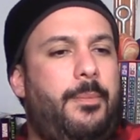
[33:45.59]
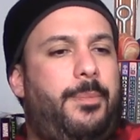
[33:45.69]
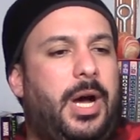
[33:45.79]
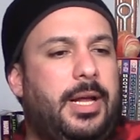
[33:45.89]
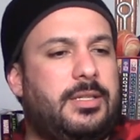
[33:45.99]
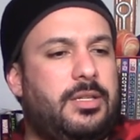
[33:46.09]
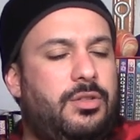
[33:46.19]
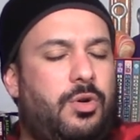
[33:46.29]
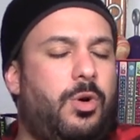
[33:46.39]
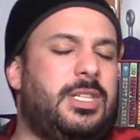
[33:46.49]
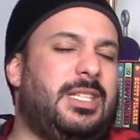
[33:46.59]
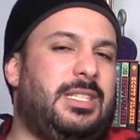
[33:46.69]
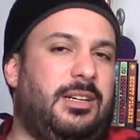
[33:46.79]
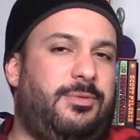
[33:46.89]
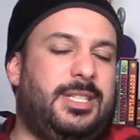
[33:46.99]
but the course
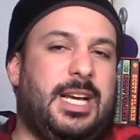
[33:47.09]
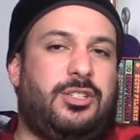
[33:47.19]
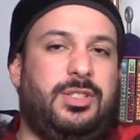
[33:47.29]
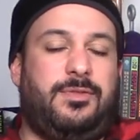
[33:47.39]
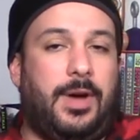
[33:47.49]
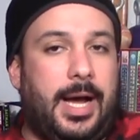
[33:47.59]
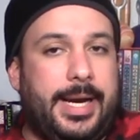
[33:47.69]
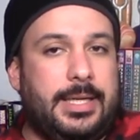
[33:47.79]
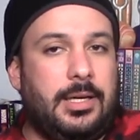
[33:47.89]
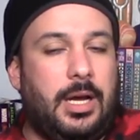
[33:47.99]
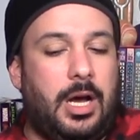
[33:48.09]
itself was actually fine.